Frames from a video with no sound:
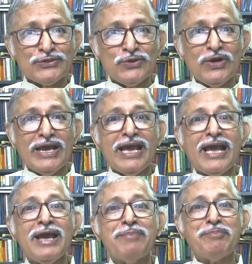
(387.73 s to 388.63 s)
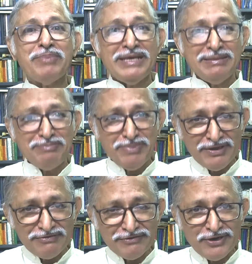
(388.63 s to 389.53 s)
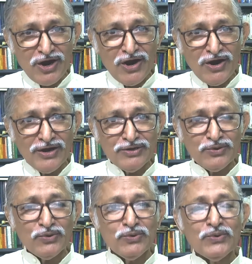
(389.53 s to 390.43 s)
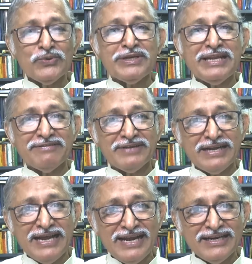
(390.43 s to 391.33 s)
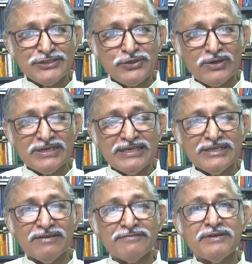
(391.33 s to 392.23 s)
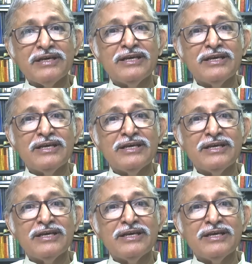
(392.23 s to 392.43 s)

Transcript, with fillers: So, a people of God who never had a shortage of